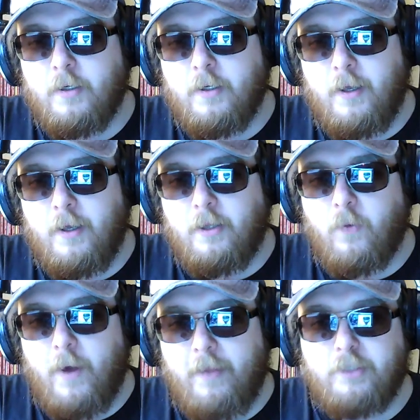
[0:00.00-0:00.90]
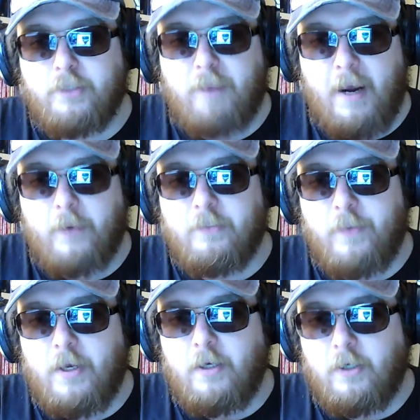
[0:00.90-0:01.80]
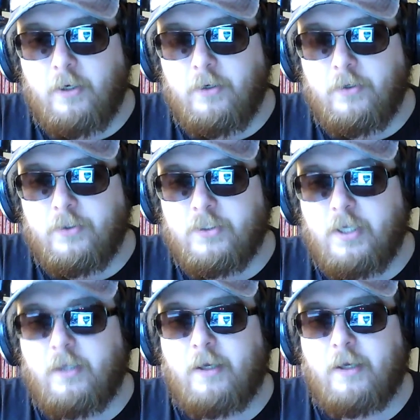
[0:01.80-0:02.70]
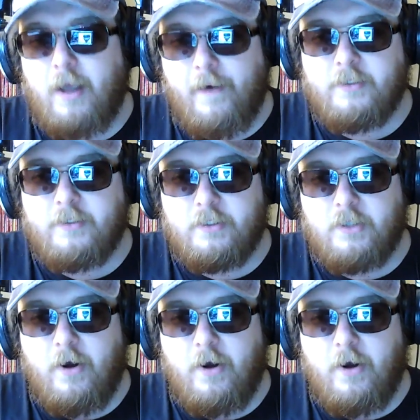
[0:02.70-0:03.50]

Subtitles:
in the way those powers are being used, in the character design and the